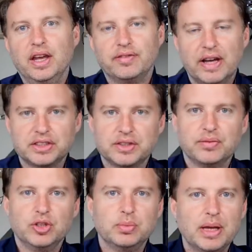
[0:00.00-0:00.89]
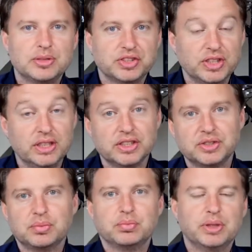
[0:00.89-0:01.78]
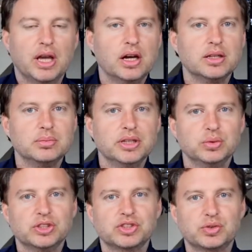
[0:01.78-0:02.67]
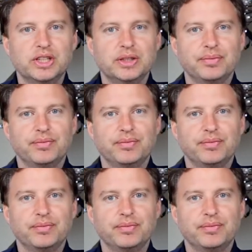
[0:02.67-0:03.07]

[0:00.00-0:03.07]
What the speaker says: In fact, you'll be able to see this behind me with the screen.